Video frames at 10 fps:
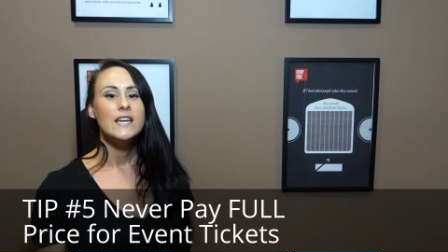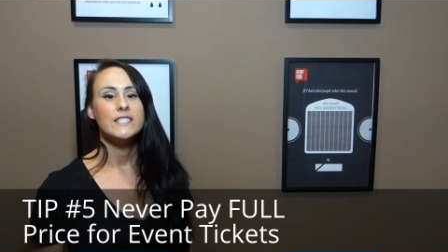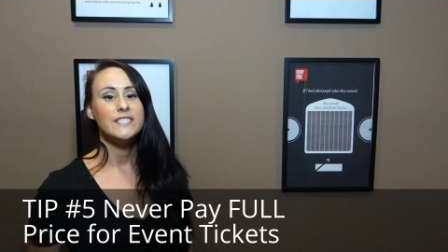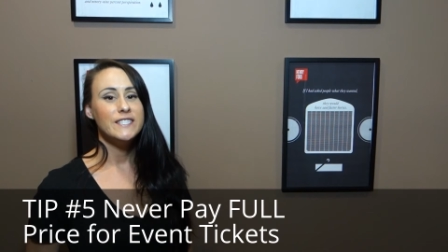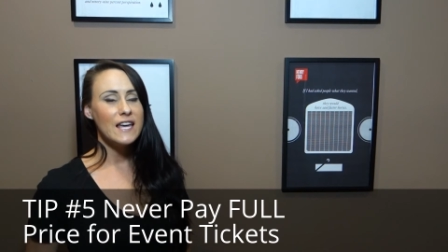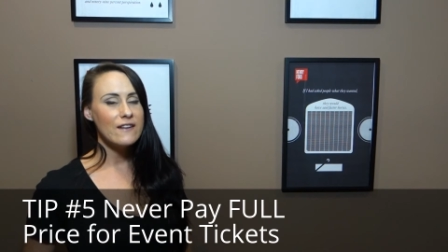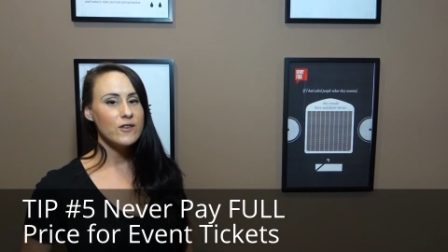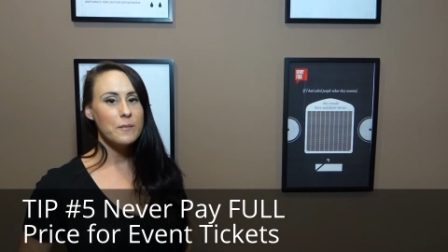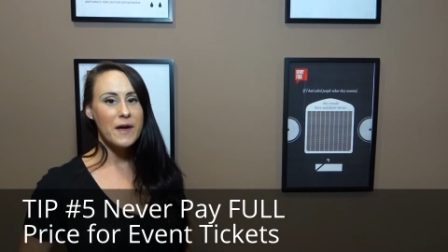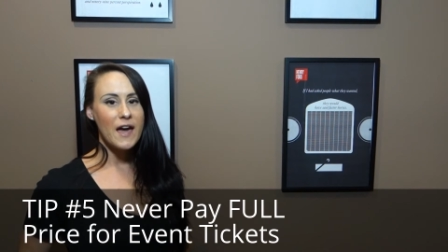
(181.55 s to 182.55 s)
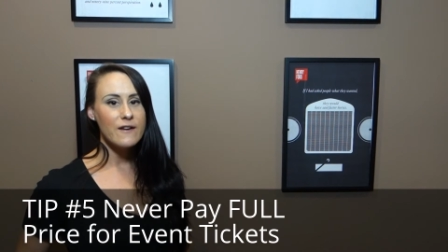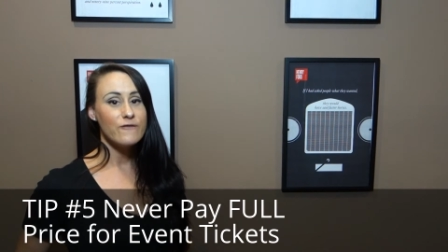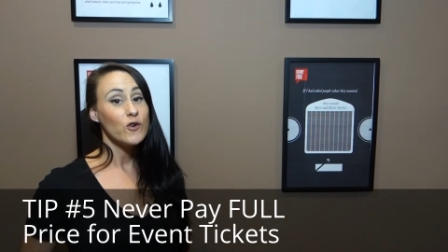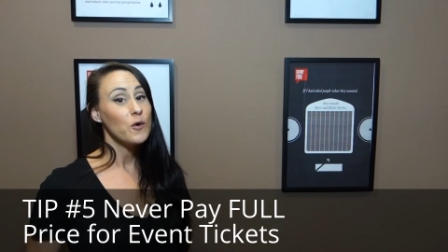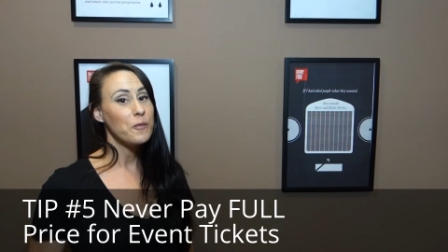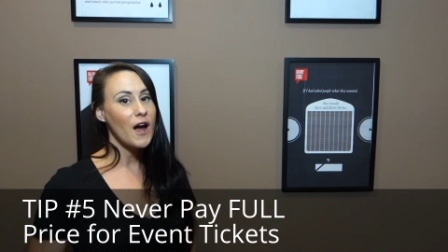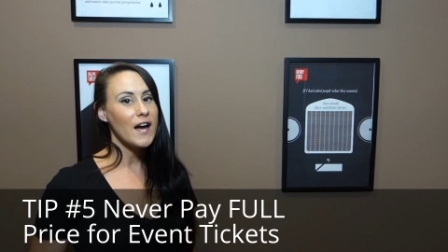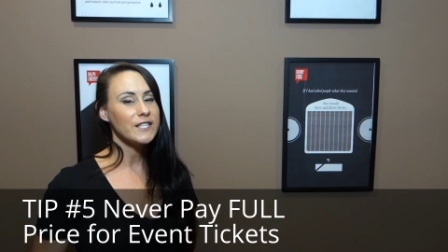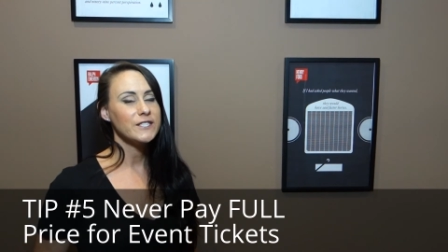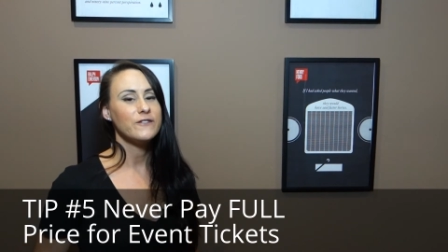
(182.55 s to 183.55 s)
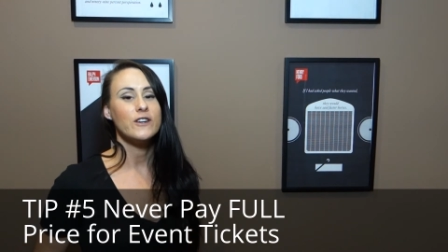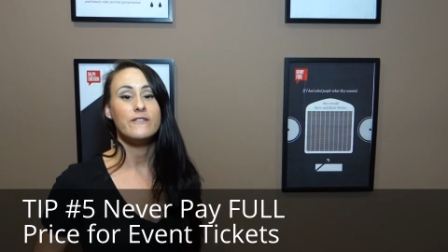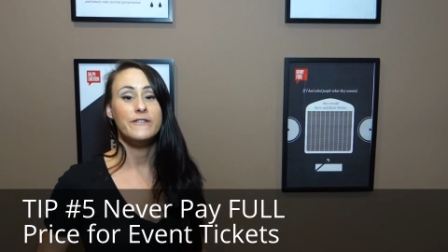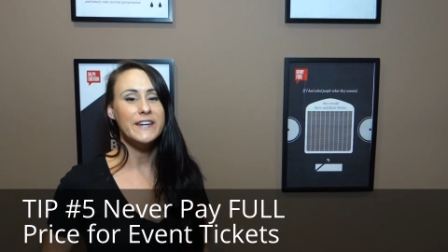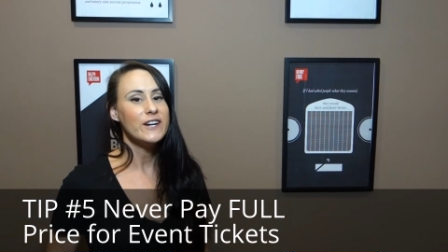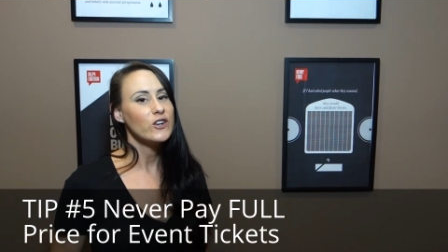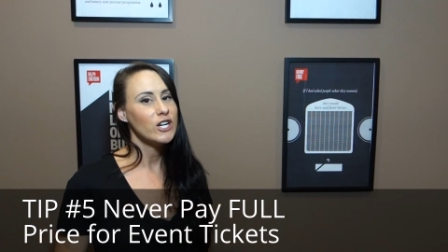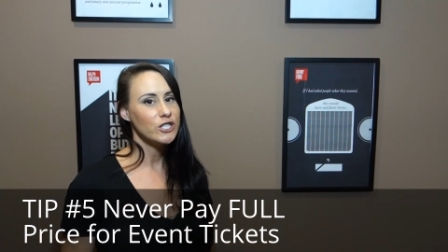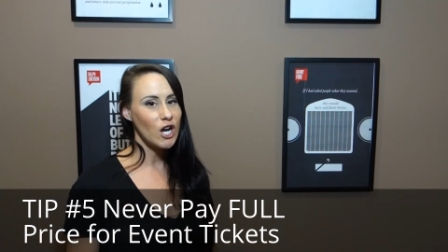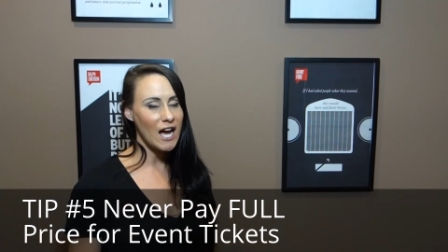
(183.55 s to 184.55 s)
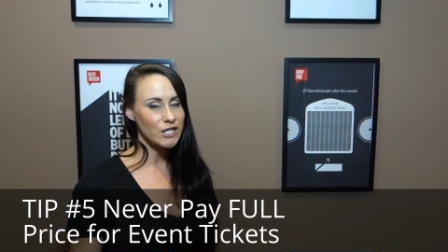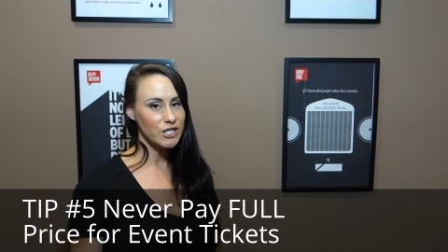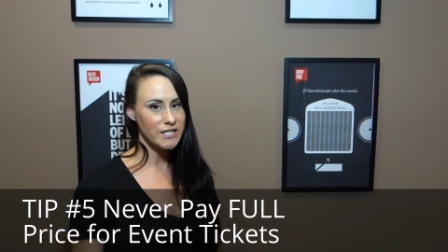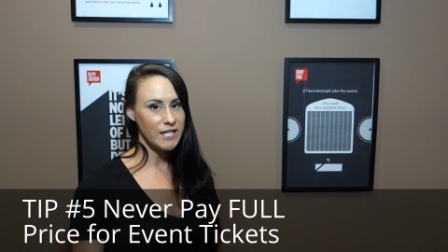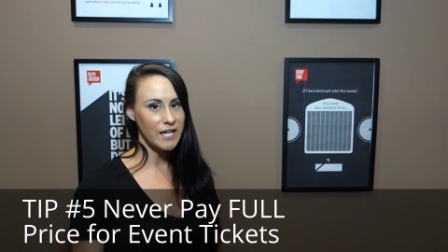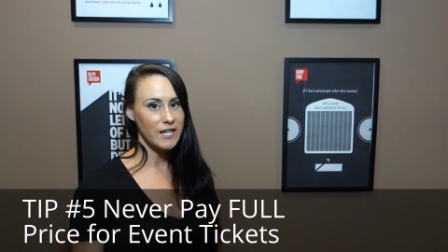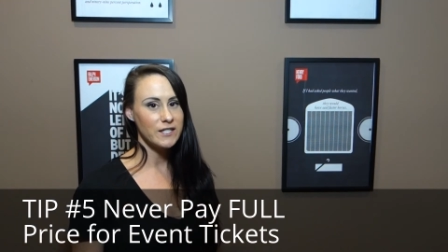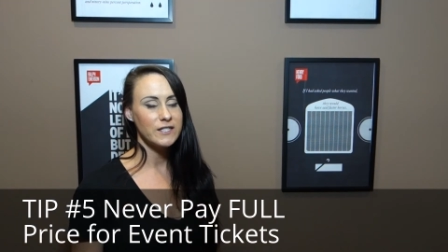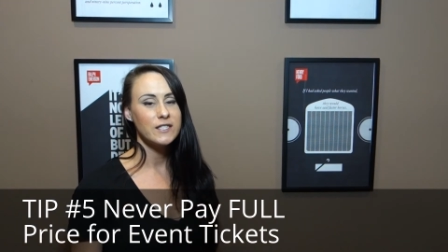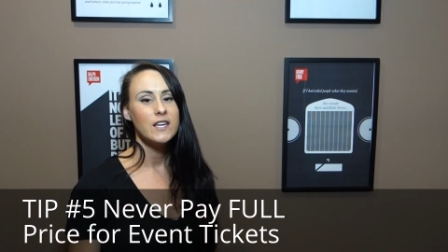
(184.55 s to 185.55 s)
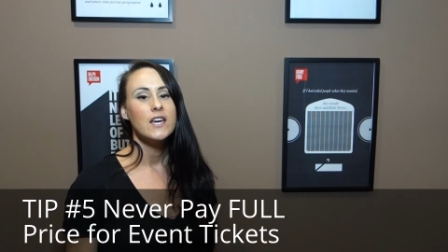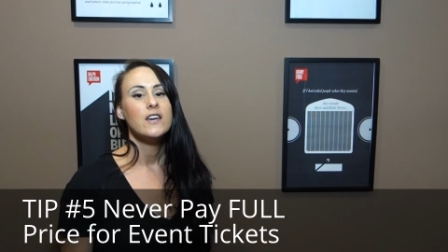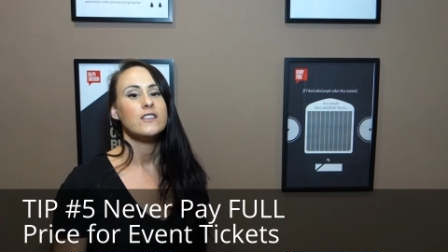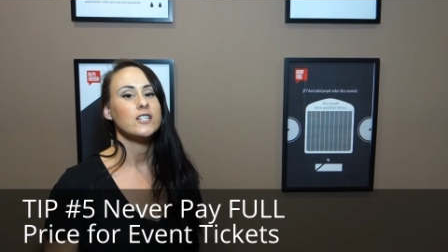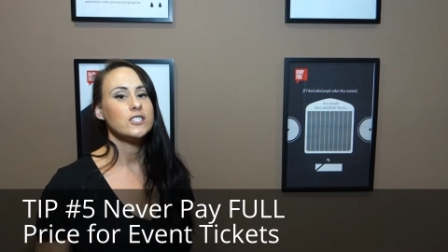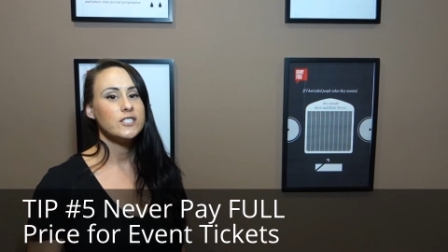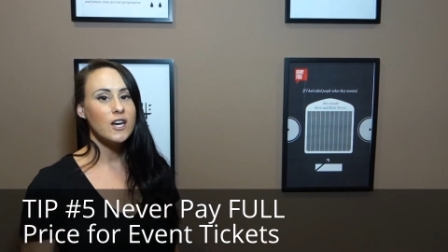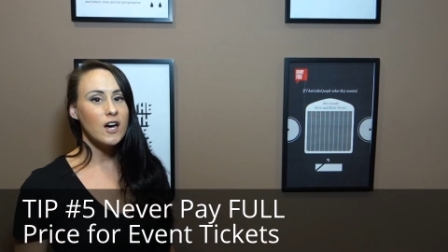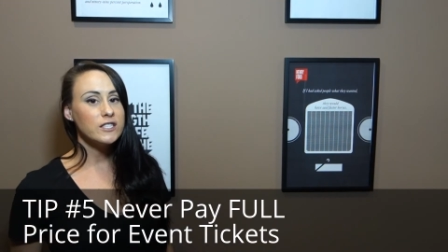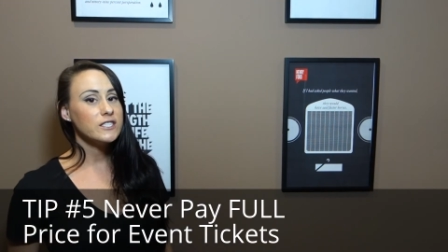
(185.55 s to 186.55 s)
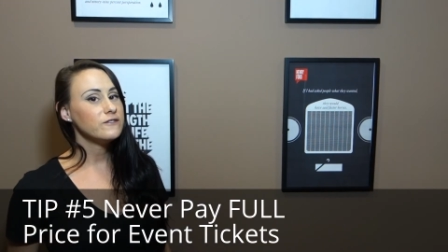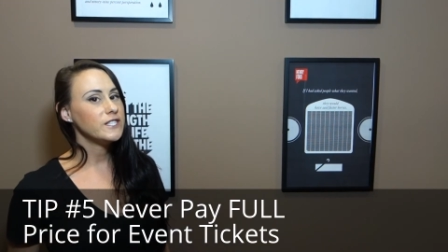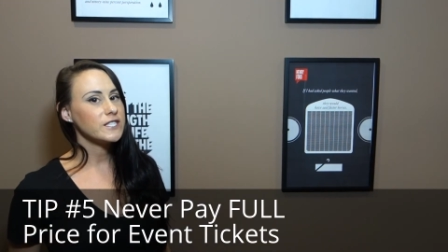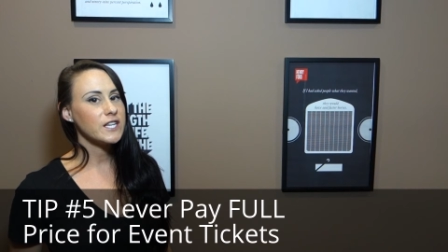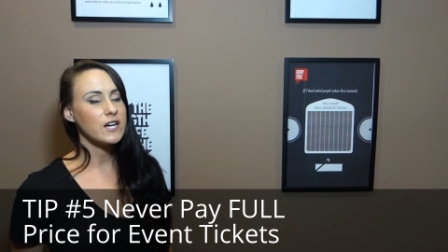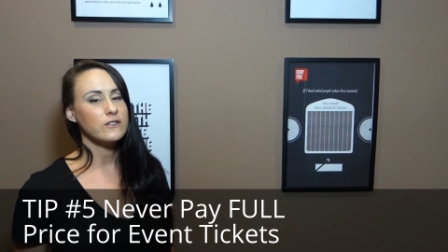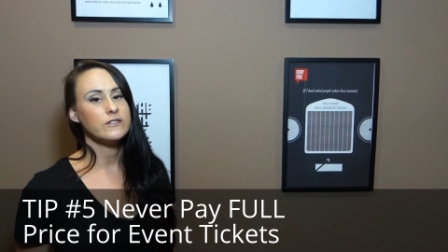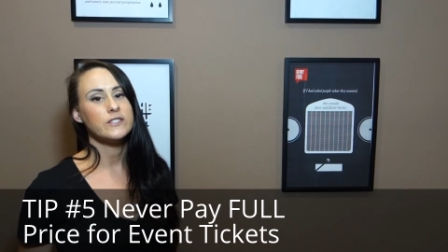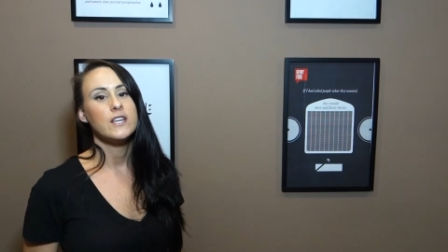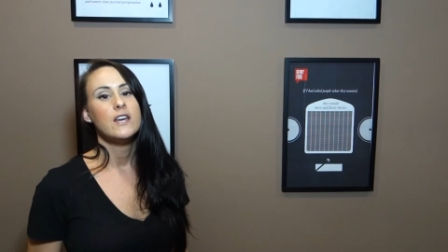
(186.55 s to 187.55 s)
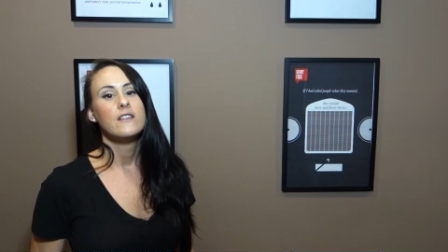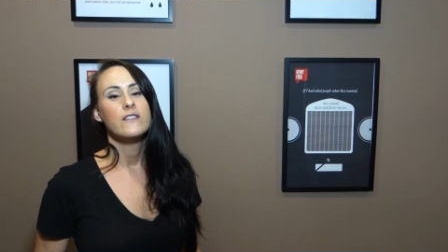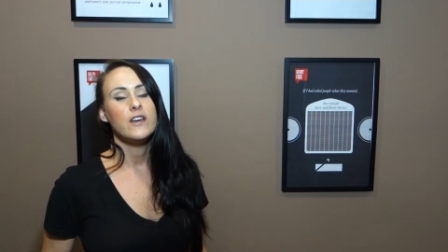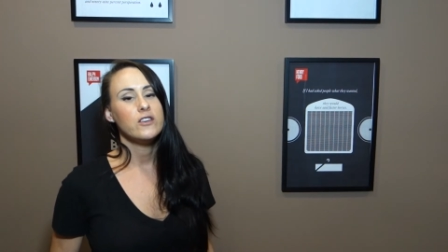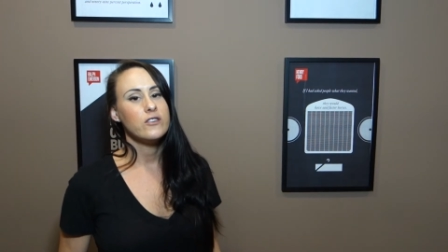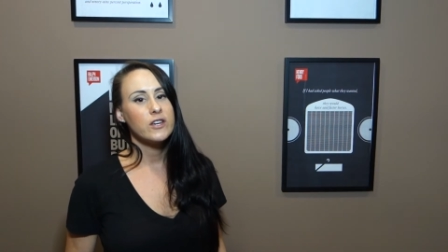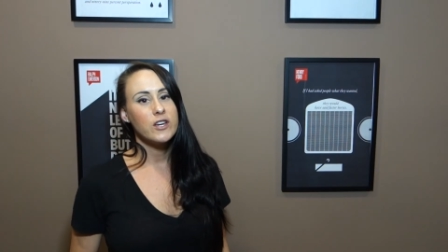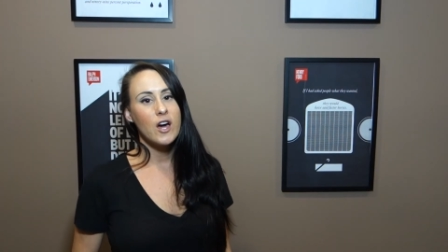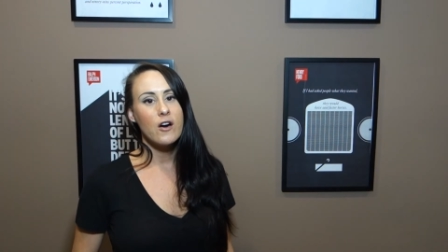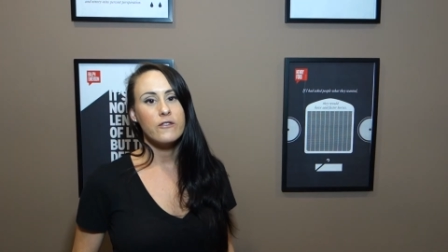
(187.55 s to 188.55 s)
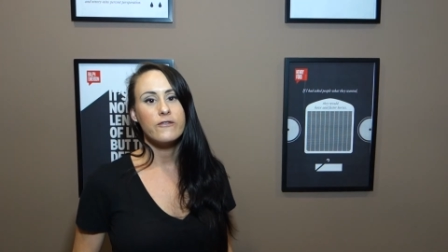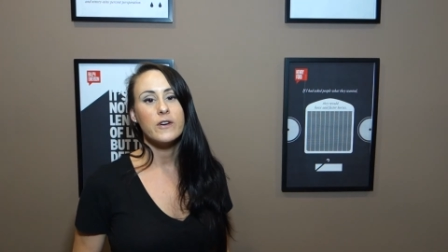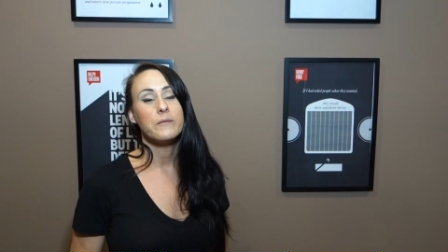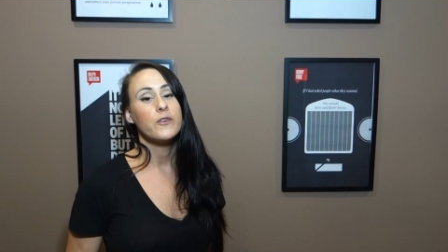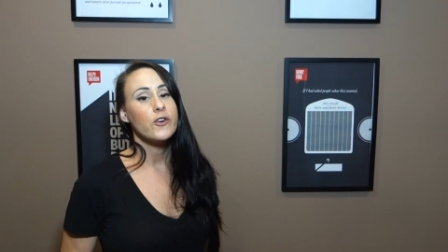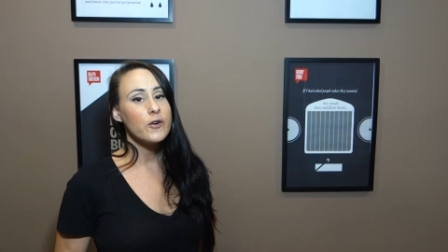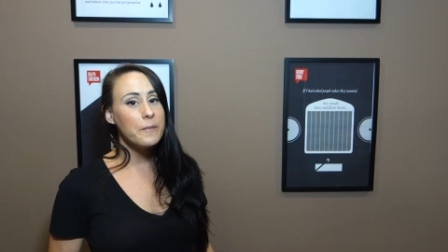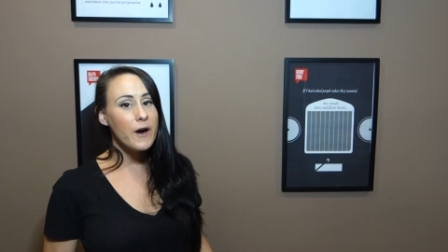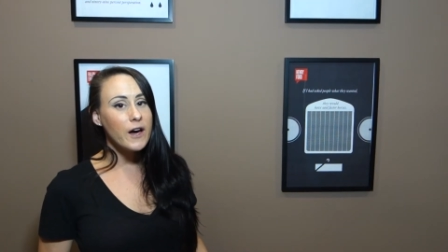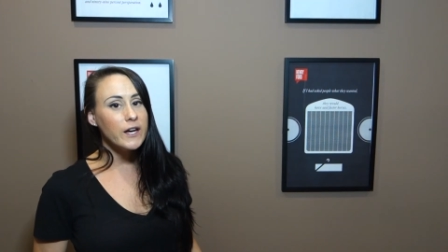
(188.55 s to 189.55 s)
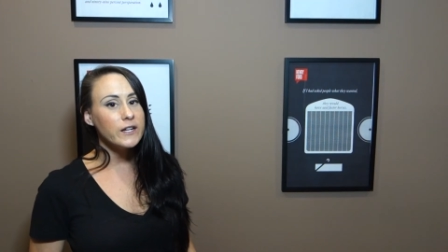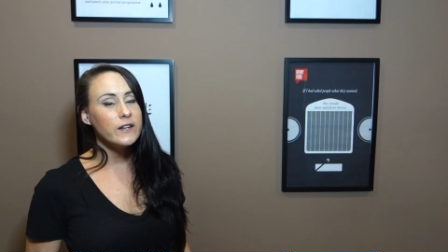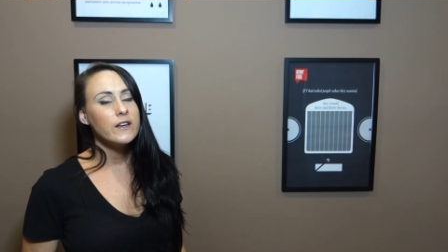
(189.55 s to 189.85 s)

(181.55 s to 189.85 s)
is never pay full price for event or attraction tickets. There's tons of discounts that you can go from Groupon.